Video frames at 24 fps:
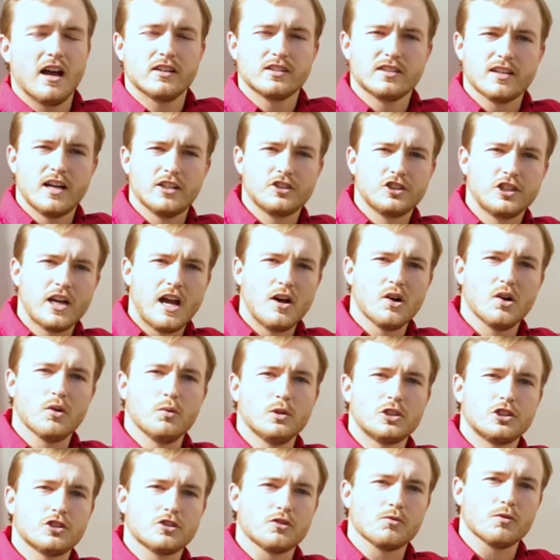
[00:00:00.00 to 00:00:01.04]
outside shower,
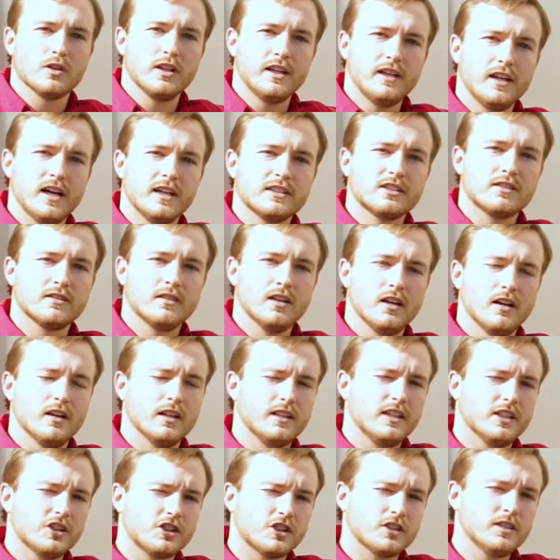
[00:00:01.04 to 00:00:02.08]
which is a really nice
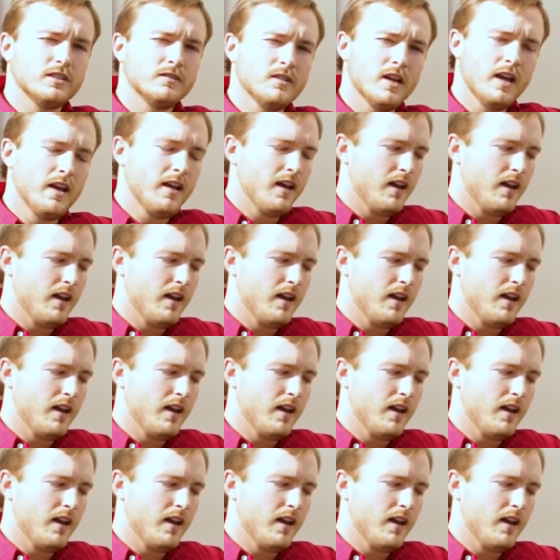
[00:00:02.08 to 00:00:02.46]
addition.